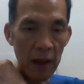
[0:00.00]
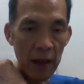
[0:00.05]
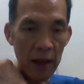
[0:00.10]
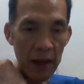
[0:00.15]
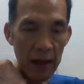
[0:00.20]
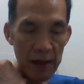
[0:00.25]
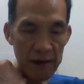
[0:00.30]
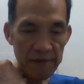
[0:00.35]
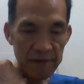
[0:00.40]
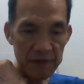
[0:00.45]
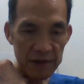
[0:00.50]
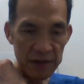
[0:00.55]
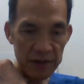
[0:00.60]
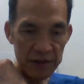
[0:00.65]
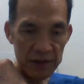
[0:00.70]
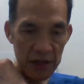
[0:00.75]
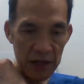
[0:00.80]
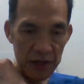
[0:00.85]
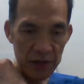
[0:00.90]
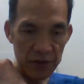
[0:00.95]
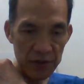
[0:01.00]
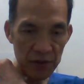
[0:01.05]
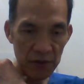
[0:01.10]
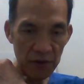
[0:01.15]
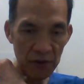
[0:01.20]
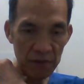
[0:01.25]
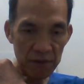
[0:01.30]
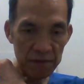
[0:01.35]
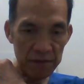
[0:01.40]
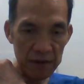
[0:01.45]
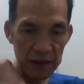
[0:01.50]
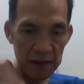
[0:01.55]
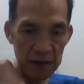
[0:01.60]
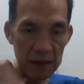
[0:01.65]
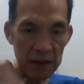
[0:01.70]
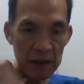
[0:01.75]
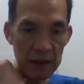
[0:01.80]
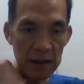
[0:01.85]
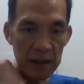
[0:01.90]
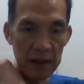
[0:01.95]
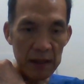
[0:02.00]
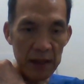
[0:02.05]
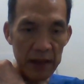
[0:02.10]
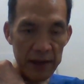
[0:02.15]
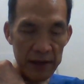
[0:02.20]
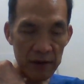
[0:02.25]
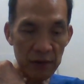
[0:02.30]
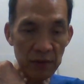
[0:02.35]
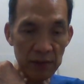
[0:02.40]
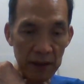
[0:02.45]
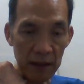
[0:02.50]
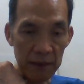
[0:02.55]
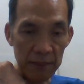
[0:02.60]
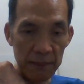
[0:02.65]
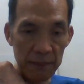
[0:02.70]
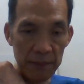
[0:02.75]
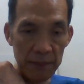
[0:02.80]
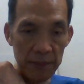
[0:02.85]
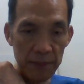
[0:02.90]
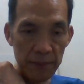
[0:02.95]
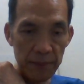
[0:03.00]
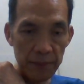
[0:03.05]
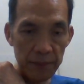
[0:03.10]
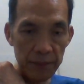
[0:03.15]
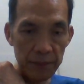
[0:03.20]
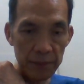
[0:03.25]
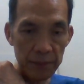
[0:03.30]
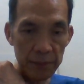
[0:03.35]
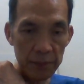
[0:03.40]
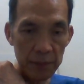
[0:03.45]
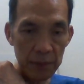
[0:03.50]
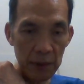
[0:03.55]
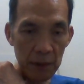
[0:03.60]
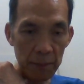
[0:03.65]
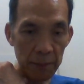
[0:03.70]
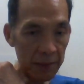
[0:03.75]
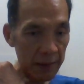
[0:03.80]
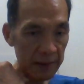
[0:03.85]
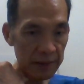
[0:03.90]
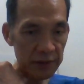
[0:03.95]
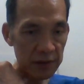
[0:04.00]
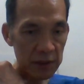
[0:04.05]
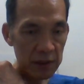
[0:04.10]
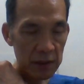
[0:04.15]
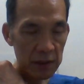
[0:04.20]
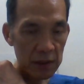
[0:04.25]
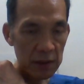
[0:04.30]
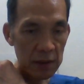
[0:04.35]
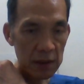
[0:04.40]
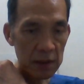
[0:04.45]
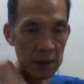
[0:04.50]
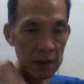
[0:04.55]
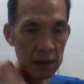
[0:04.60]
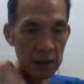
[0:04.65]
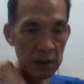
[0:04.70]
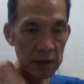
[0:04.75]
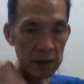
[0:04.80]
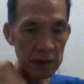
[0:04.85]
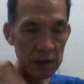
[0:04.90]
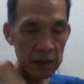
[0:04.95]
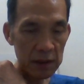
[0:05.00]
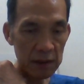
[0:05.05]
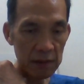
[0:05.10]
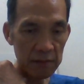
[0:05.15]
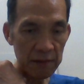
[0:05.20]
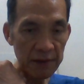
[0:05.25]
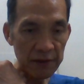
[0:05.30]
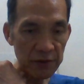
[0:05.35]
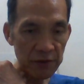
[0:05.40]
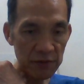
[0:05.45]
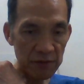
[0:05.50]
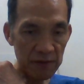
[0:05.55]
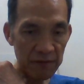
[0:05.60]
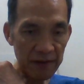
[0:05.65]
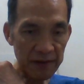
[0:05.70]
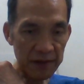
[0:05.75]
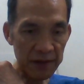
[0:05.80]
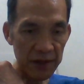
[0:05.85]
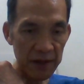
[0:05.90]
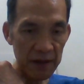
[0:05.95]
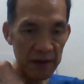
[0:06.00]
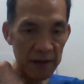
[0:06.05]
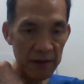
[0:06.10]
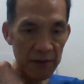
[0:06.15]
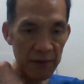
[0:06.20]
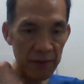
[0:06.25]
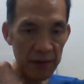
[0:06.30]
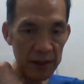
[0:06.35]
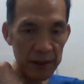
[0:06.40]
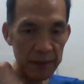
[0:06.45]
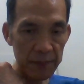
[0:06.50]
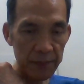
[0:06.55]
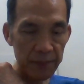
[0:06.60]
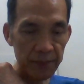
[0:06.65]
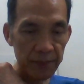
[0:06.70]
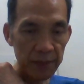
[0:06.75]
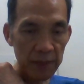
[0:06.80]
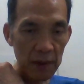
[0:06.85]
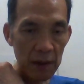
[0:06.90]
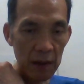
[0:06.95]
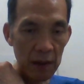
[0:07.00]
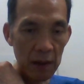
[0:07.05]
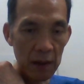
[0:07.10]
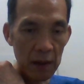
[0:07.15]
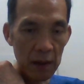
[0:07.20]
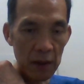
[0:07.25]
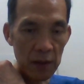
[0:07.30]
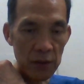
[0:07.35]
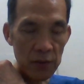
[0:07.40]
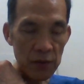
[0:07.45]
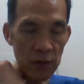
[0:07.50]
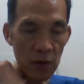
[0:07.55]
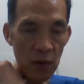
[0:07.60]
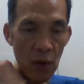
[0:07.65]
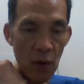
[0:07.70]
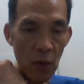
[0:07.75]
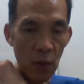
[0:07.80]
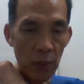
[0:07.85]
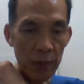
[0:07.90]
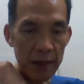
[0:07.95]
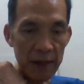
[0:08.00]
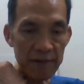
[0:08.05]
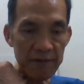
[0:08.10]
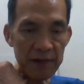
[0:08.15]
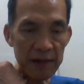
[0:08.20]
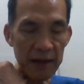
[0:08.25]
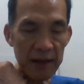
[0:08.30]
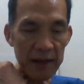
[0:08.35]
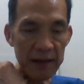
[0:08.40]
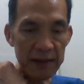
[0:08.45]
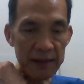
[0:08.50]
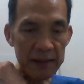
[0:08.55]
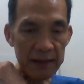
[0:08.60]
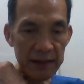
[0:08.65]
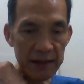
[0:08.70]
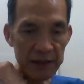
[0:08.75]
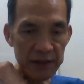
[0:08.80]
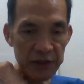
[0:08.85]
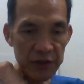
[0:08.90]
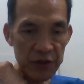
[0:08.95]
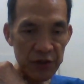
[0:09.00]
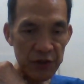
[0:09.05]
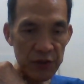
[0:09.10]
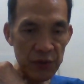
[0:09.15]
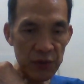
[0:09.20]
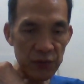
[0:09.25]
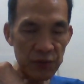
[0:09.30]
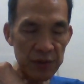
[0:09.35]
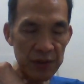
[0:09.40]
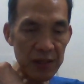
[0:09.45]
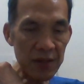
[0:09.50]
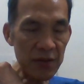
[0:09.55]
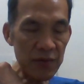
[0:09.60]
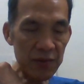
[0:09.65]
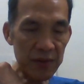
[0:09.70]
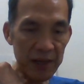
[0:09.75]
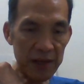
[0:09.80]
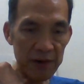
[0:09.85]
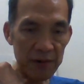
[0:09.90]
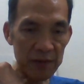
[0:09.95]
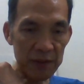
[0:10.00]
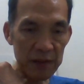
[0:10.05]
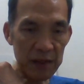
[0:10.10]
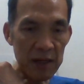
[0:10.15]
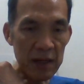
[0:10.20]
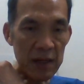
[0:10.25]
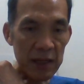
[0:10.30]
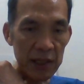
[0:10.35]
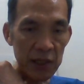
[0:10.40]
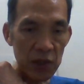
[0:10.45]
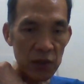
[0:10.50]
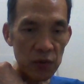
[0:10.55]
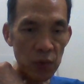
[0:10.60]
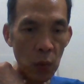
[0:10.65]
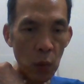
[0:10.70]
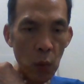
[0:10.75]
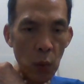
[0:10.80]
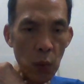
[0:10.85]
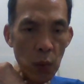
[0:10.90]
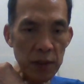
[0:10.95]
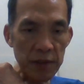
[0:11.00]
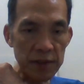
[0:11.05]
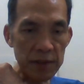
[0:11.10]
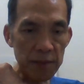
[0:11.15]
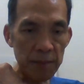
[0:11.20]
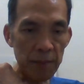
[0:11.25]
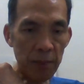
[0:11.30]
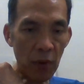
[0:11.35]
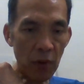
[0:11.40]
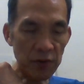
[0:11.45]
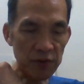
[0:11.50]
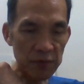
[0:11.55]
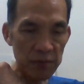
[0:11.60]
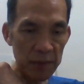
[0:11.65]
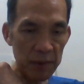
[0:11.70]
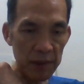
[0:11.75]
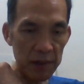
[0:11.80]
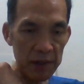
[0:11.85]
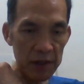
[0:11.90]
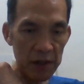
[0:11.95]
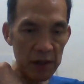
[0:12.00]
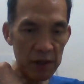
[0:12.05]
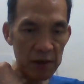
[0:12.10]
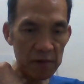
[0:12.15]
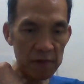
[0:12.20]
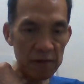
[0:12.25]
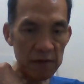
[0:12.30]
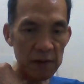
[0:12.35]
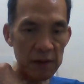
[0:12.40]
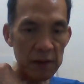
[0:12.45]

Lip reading: have disease of the aorta plus the rest of the vascular tree. So whenever anything is introduced into the aorta, there's always a possibility of